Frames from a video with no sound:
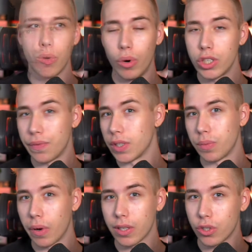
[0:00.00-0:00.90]
which if it's
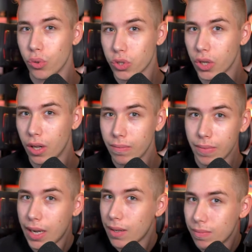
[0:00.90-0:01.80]
worth 2 Sol,
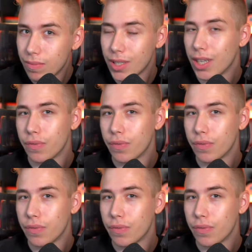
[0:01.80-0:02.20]
hey, you get a free